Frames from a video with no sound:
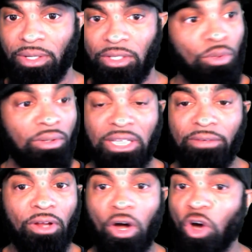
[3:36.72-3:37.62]
You
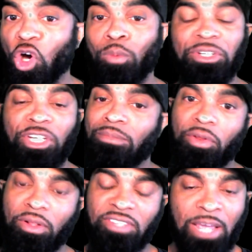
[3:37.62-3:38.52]
leaving a whole bunch of money
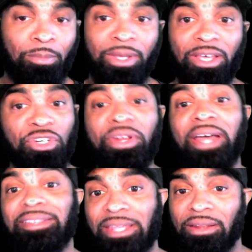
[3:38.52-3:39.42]
on the table because you're
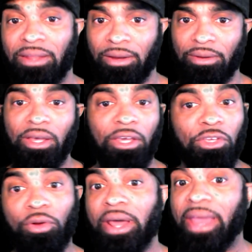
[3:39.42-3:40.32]
not sitting there.
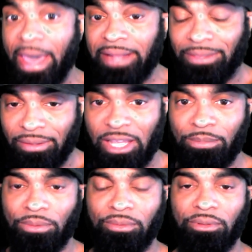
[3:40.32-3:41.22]
You're not at the
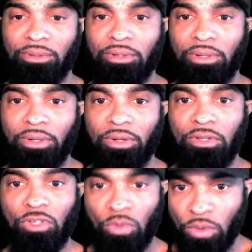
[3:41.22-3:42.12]
table.
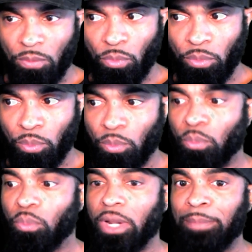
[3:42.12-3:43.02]
So,
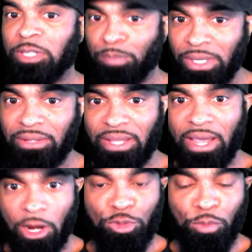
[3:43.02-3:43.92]
when I'm speaking to
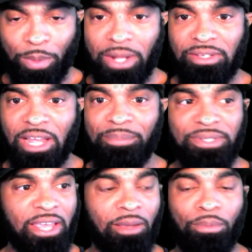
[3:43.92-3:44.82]
Errol Spence, I'm
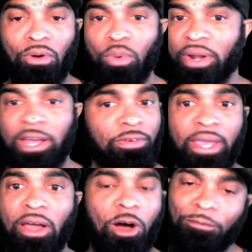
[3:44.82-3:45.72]
saying, bro, whatever
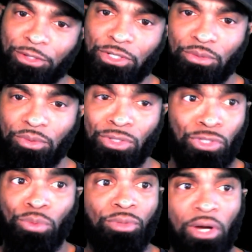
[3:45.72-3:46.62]
they offered you,
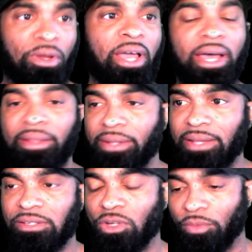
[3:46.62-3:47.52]
you don't,
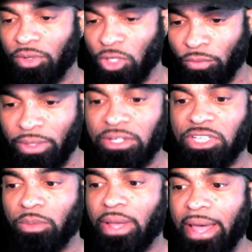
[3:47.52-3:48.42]
unless your
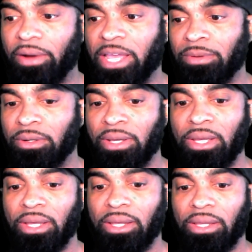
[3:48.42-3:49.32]
relationship with Al Haymon,
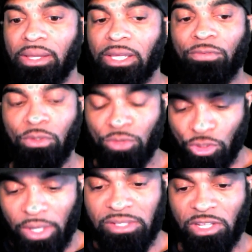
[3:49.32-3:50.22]
if you
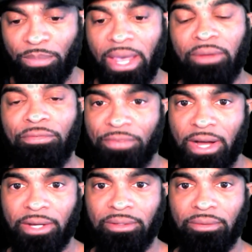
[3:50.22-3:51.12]
trust a man,
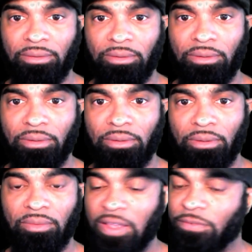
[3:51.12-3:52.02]
fine.
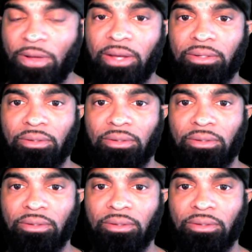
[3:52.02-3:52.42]
That's fine.